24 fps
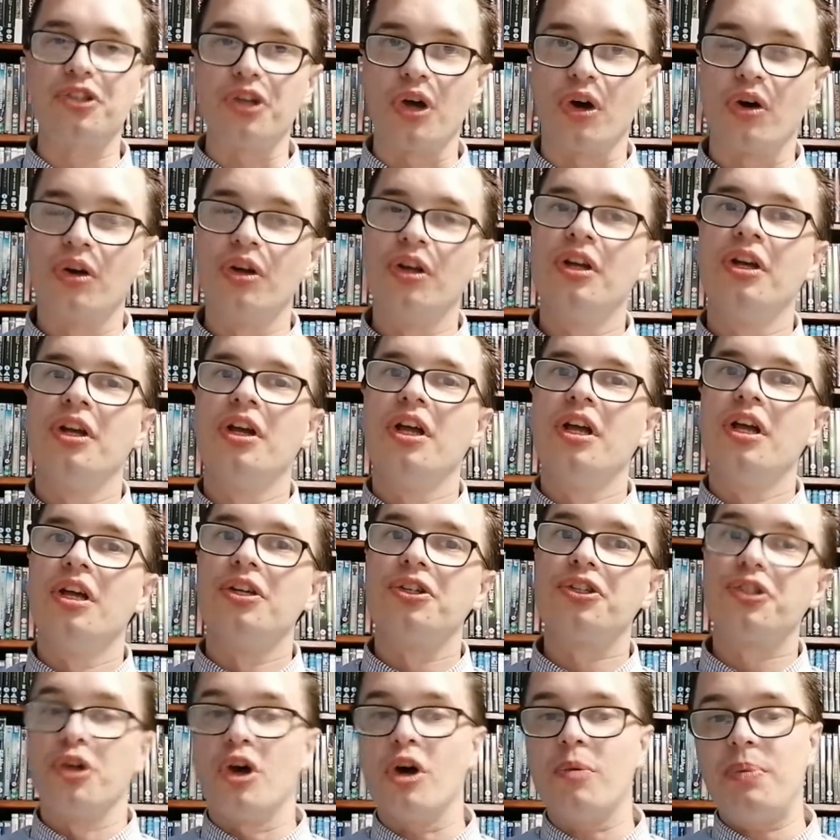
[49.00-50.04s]
So,
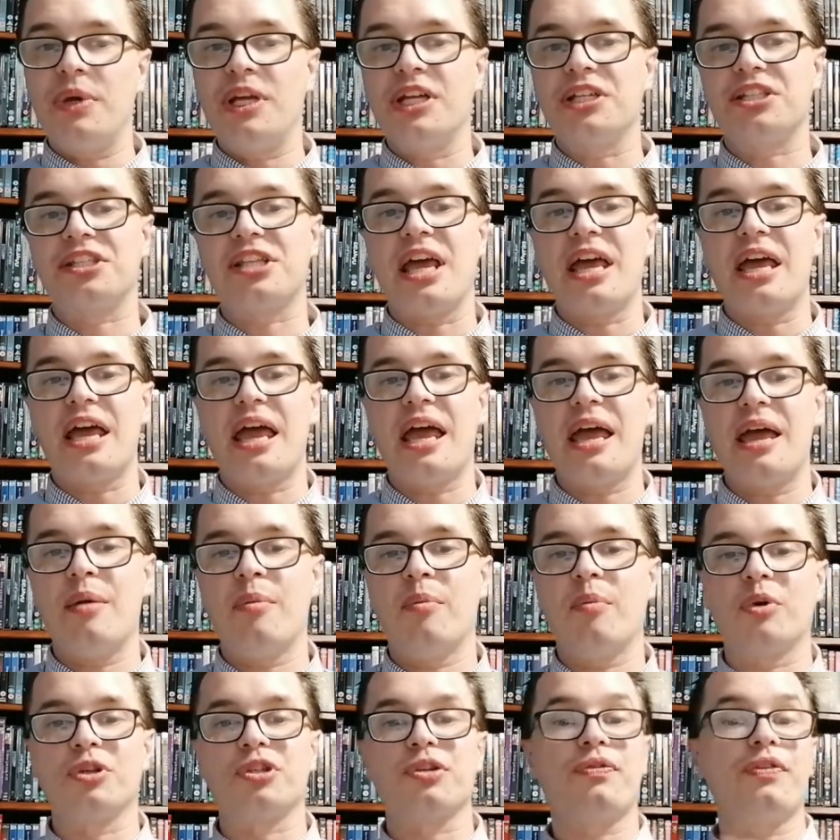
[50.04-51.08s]

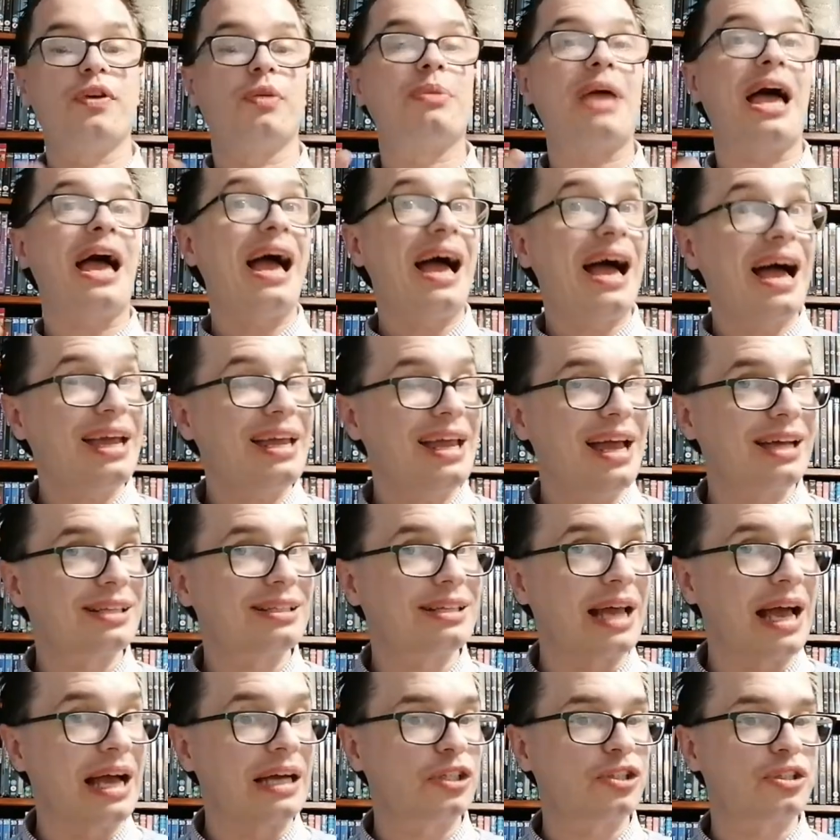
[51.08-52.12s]
Snowpiercer was a film that I
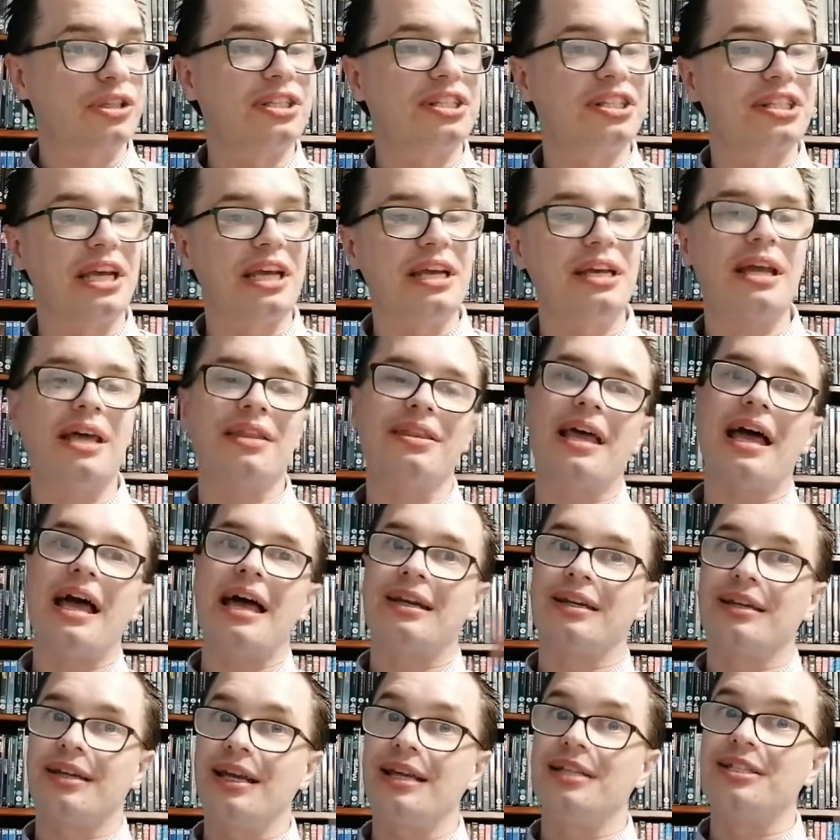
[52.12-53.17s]
hadn't actually seen and
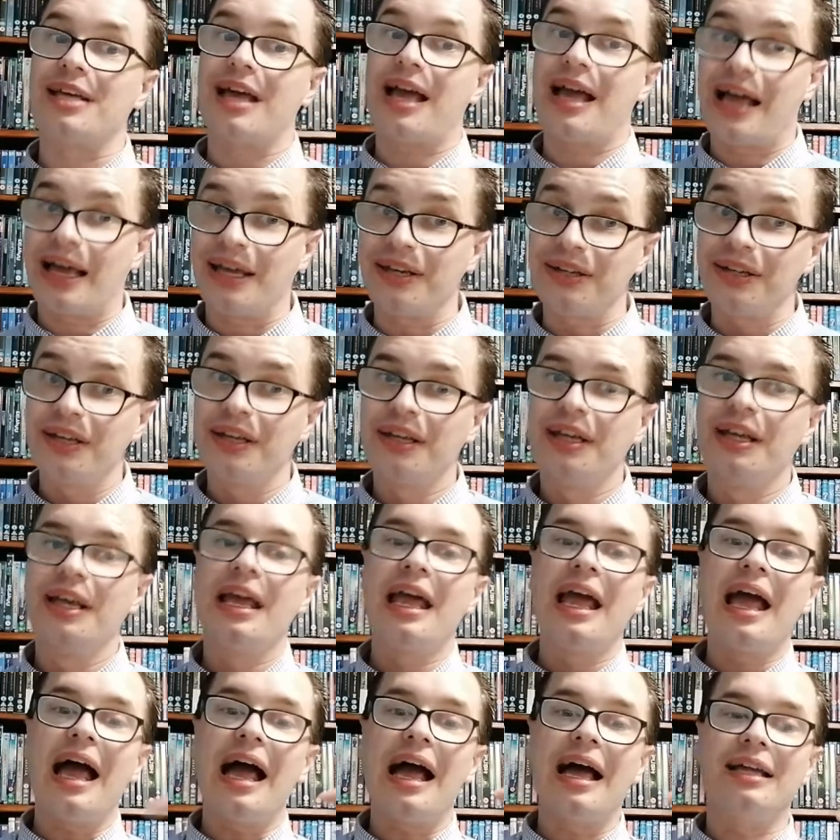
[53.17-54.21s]
that Ankita had,
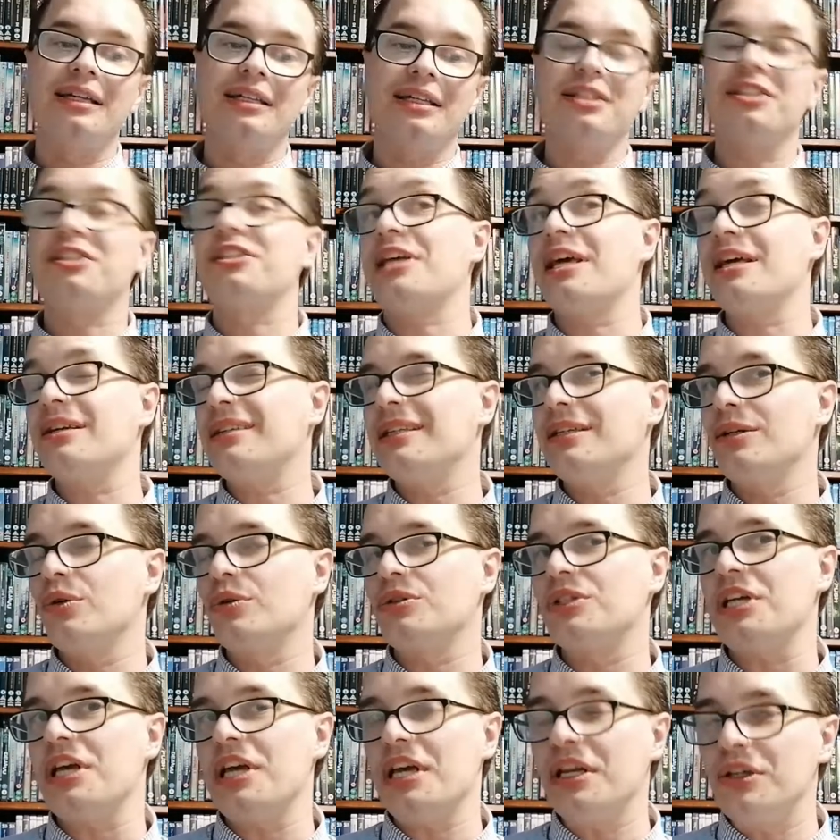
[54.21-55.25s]
and it certainly
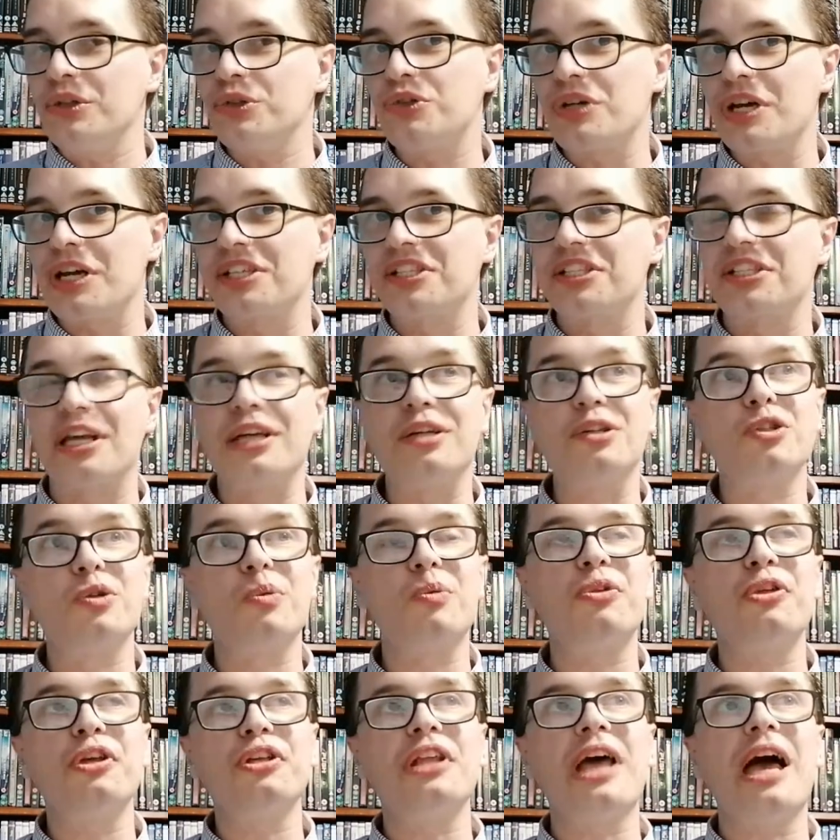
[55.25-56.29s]
looked interesting,
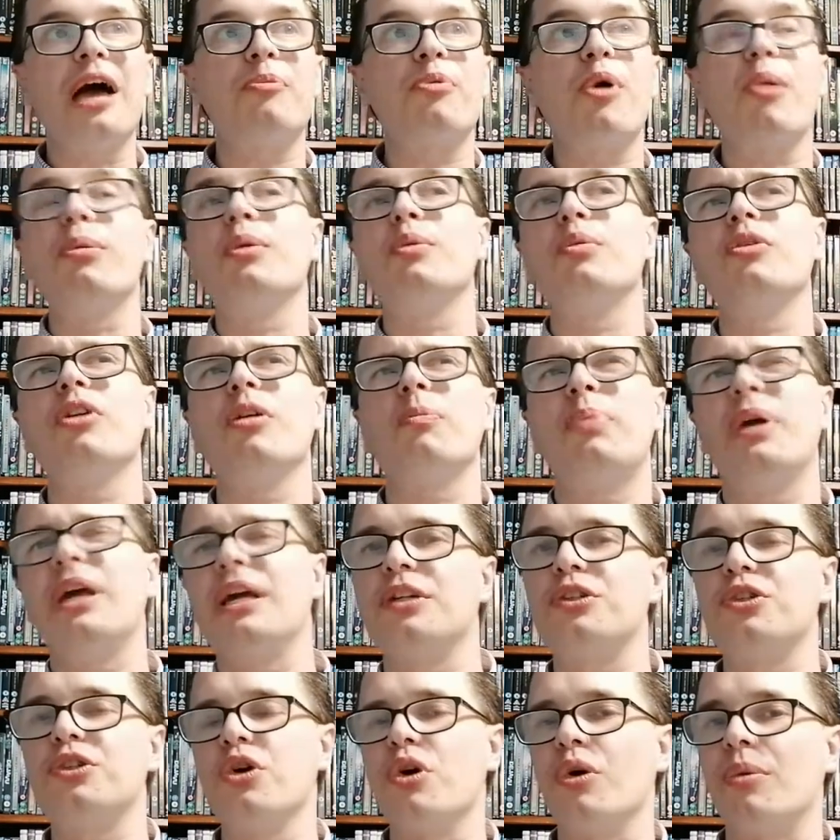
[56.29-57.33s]
something that I probably wouldn't have
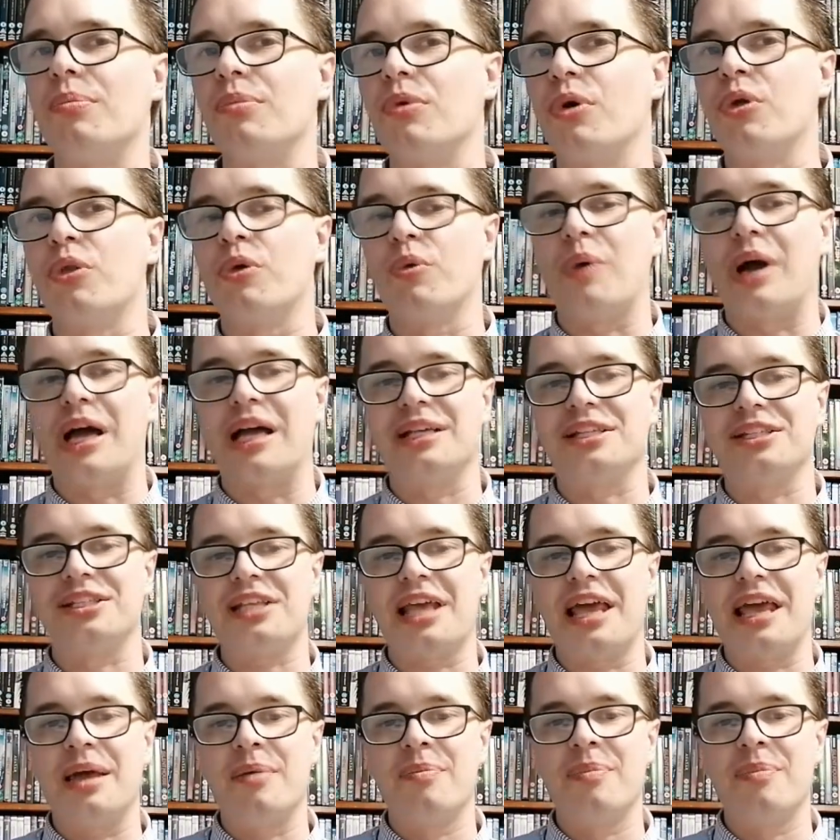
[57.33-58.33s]
picked up otherwise.